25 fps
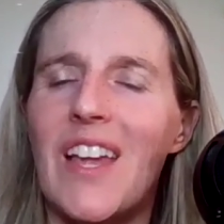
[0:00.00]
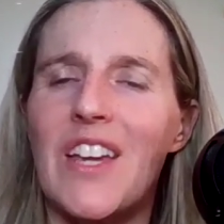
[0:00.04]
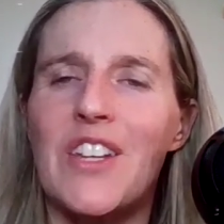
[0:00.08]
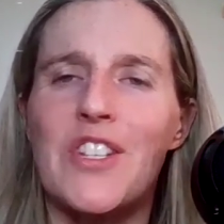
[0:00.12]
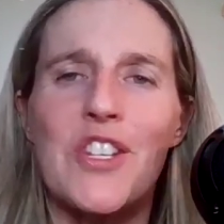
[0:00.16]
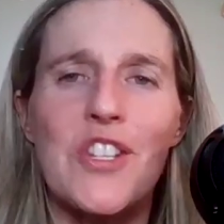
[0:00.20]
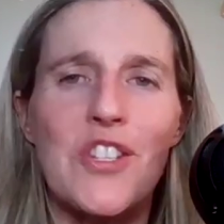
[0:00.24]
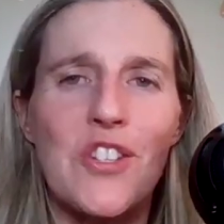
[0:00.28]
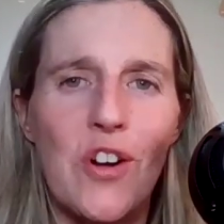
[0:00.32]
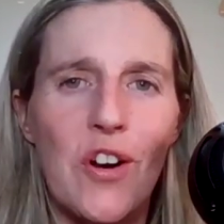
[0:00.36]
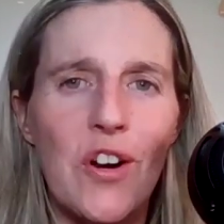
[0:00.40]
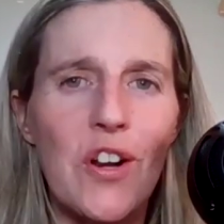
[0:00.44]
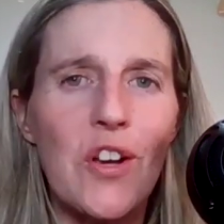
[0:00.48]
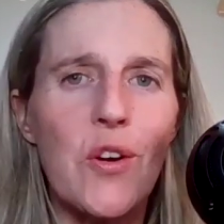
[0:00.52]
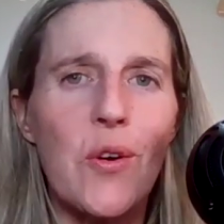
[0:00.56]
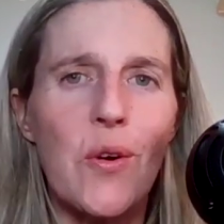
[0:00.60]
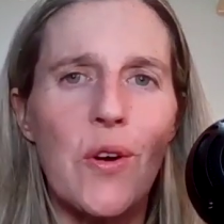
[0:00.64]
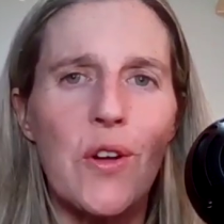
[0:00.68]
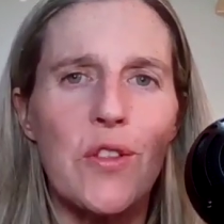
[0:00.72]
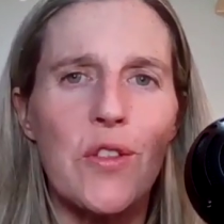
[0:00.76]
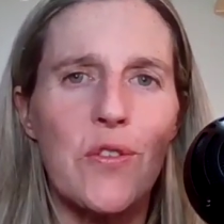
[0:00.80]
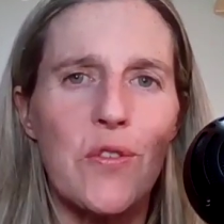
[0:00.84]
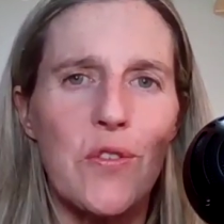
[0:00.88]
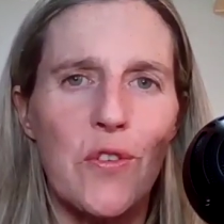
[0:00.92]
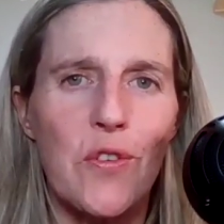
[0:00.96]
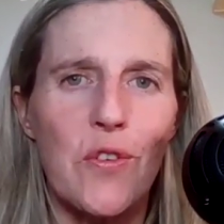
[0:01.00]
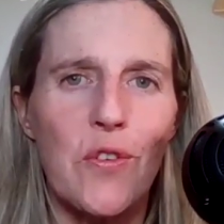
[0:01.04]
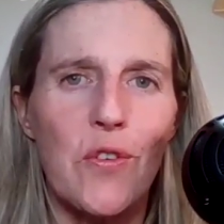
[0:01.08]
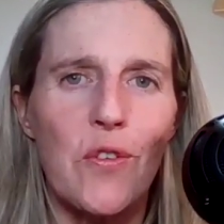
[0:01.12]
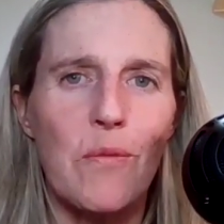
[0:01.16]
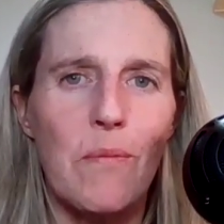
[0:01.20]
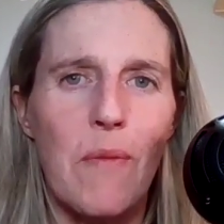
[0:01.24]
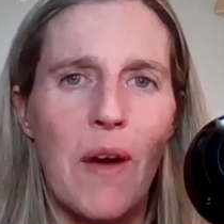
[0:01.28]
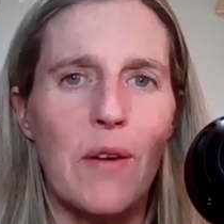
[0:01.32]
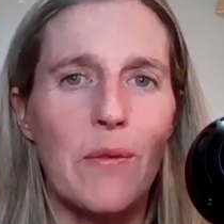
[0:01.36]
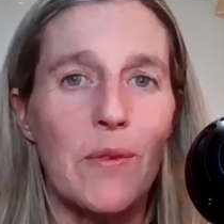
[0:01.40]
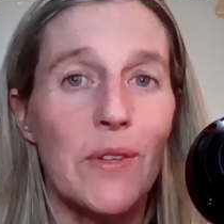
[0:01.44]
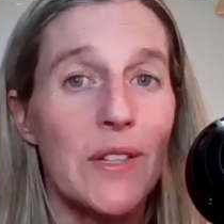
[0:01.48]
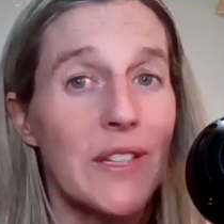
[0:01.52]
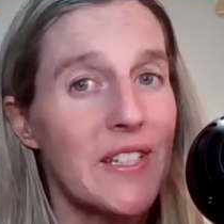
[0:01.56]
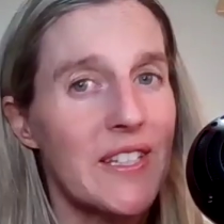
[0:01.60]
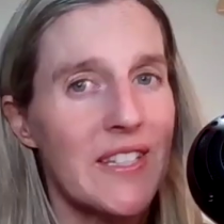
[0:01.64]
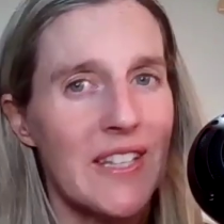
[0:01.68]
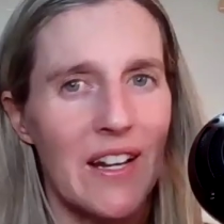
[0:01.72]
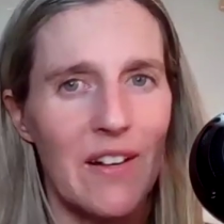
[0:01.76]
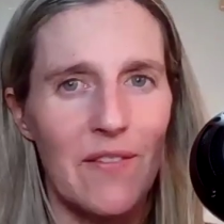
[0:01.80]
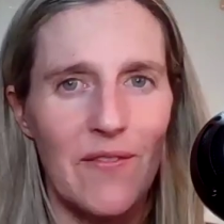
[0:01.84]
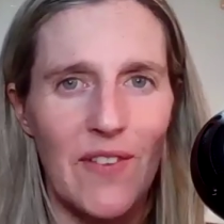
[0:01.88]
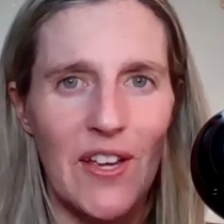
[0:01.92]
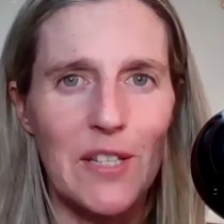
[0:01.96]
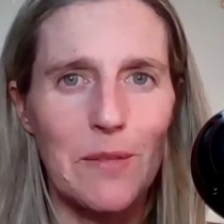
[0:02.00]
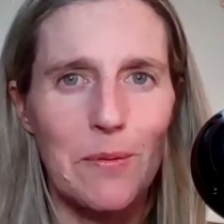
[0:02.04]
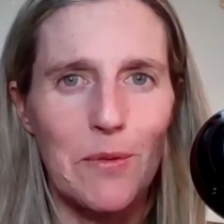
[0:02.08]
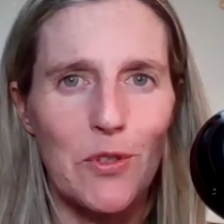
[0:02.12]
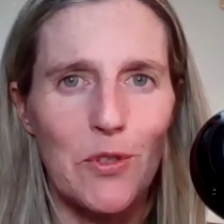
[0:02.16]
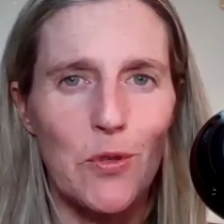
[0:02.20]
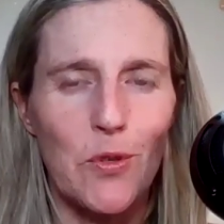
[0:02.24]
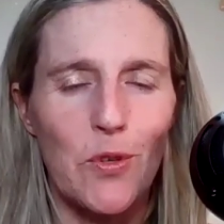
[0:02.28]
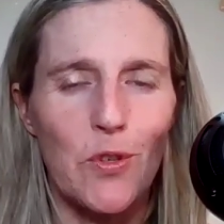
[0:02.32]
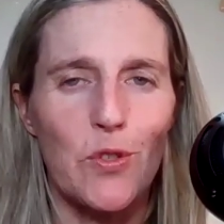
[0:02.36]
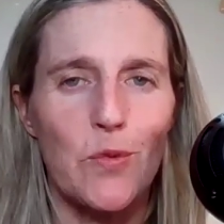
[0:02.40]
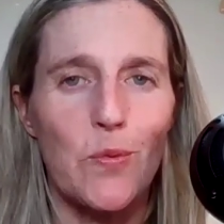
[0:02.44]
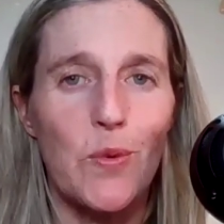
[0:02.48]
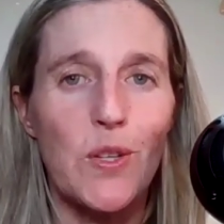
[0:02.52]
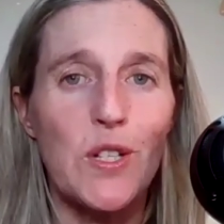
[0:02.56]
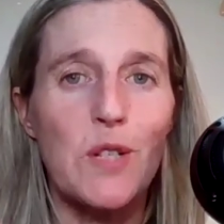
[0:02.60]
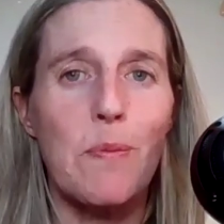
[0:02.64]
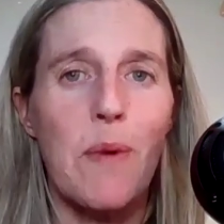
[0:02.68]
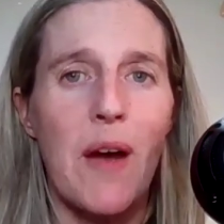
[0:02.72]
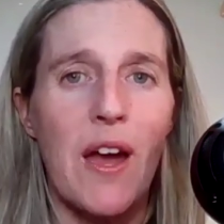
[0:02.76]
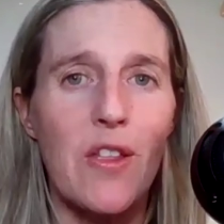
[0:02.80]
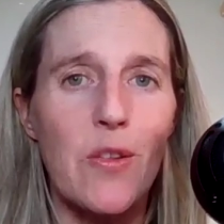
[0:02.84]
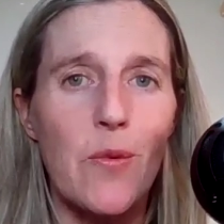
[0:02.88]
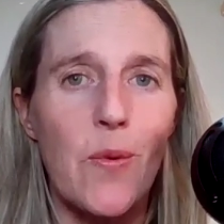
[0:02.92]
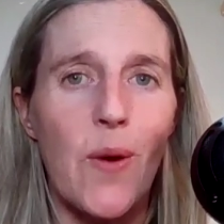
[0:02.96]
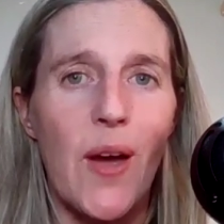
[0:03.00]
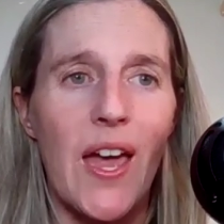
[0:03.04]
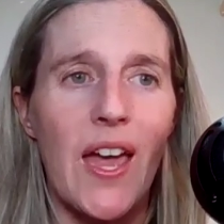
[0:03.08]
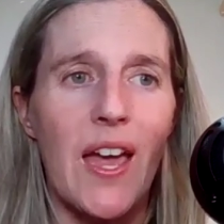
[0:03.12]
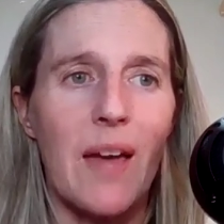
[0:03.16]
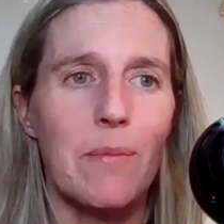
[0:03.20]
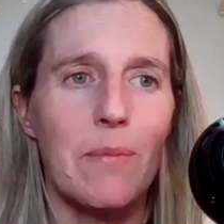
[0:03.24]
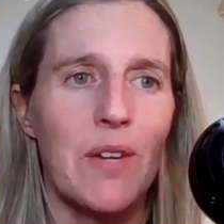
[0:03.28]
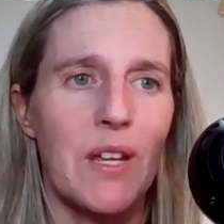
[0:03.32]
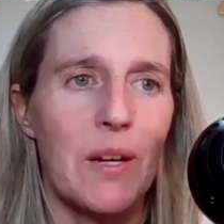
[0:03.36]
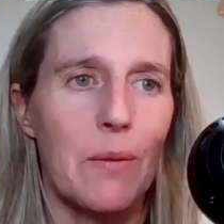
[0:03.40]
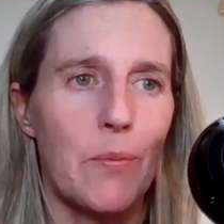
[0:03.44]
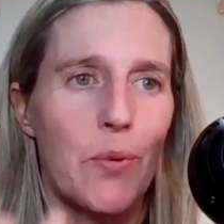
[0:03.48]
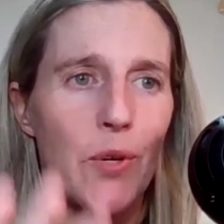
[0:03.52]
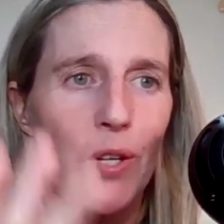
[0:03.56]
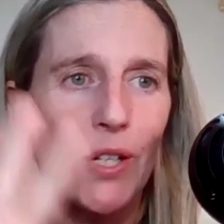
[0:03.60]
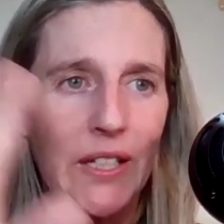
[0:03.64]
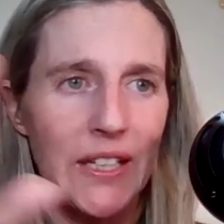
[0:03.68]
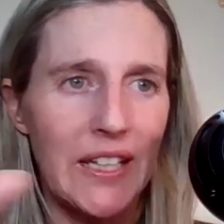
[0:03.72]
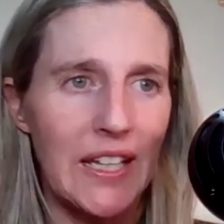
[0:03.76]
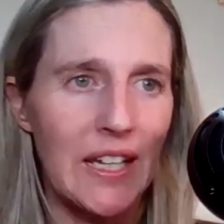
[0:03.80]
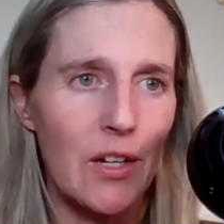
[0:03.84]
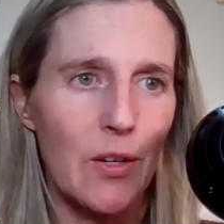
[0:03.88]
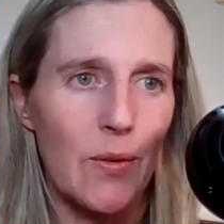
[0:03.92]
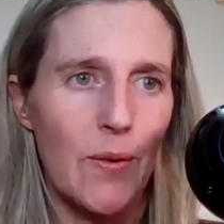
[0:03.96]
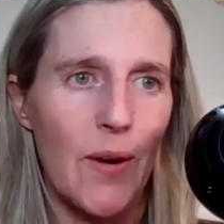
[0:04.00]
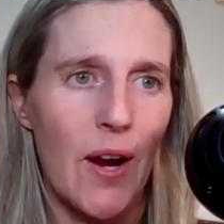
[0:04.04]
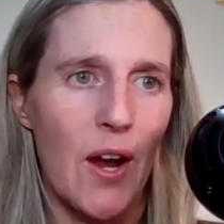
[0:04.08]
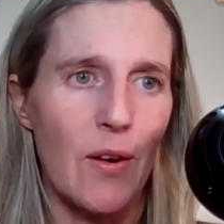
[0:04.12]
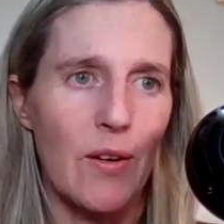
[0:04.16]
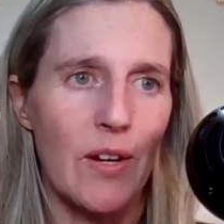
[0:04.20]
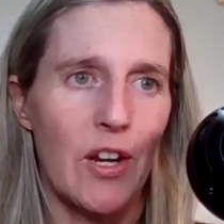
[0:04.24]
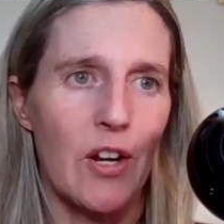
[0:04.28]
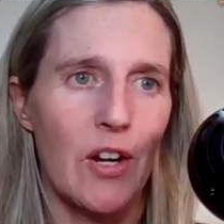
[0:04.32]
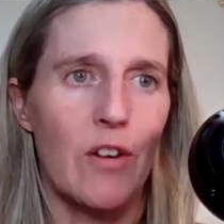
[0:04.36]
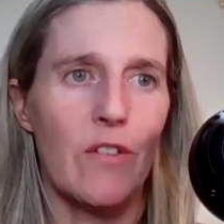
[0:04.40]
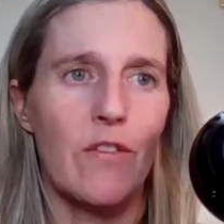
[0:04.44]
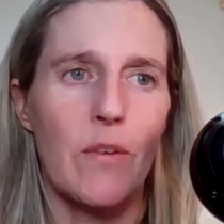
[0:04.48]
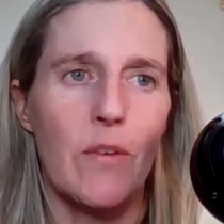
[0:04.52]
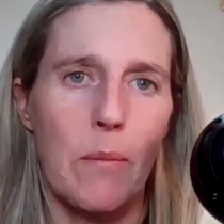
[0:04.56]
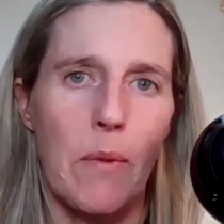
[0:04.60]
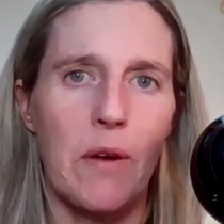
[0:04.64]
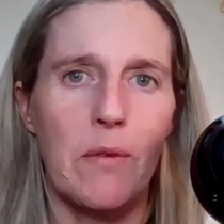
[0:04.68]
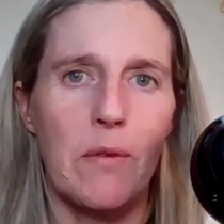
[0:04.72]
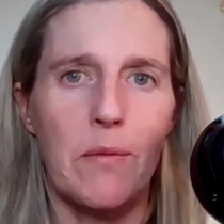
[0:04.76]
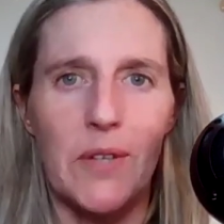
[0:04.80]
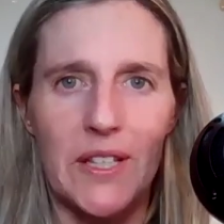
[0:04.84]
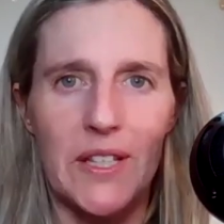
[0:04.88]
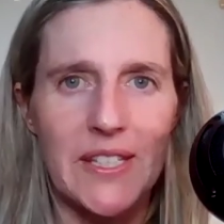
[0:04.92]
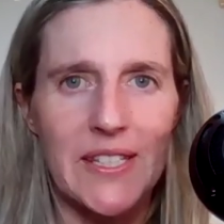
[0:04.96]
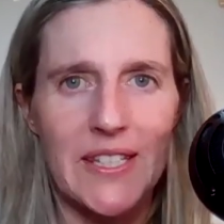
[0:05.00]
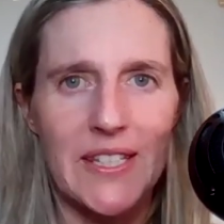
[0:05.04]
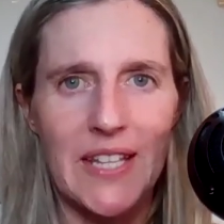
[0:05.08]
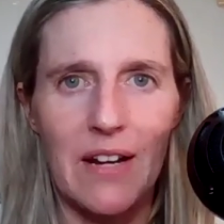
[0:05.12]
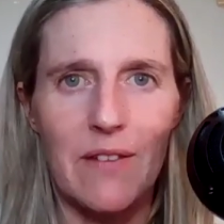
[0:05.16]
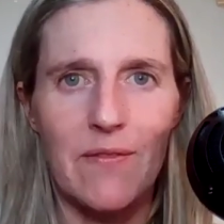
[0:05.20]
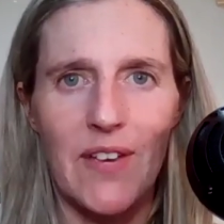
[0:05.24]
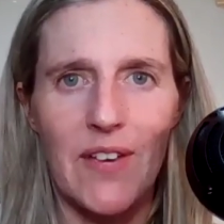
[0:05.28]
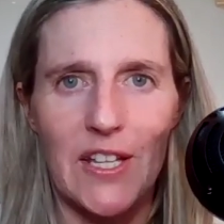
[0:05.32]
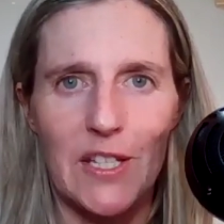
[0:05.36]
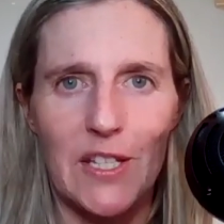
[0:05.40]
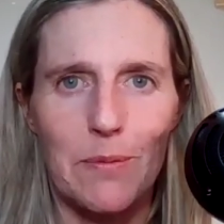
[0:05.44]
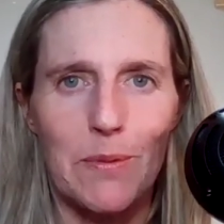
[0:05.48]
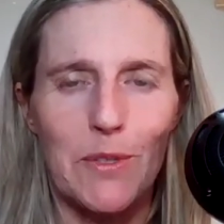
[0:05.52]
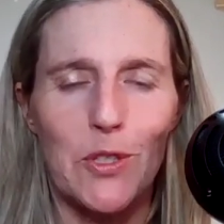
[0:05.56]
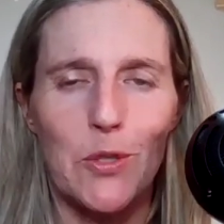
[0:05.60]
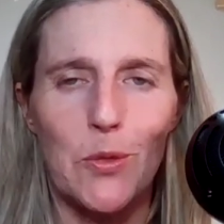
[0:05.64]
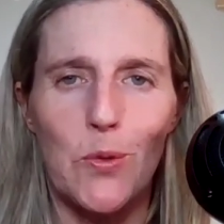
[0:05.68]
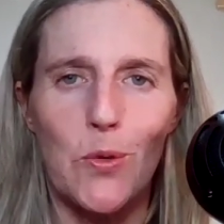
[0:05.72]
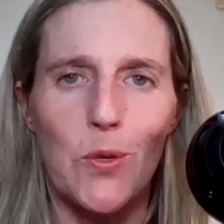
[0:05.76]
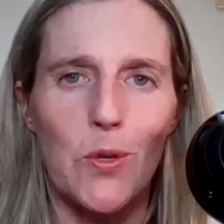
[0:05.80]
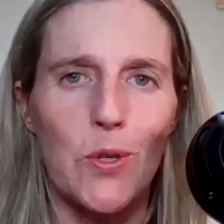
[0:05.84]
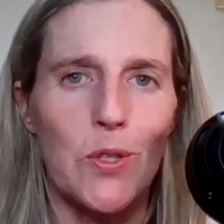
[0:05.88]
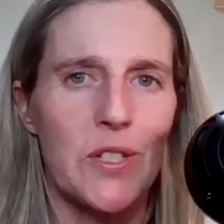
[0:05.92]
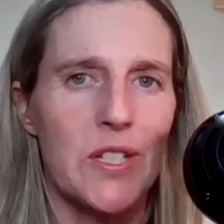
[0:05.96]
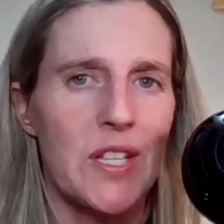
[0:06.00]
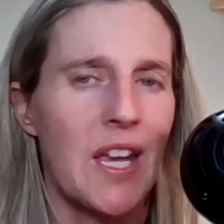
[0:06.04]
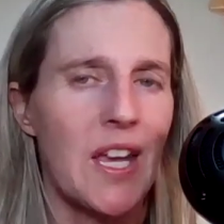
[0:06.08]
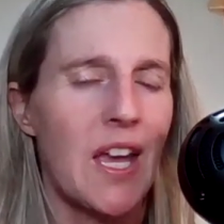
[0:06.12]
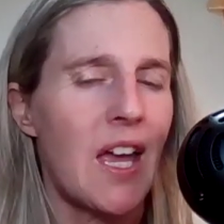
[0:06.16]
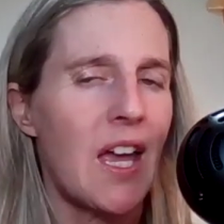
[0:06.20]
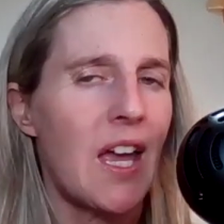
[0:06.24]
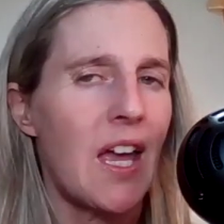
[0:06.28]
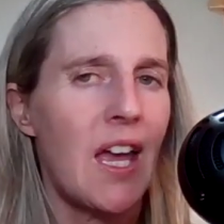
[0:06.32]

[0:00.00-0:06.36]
she started going through my real estate investment tools, which by the way, I'm going to put a link around here for my real estate investment tools.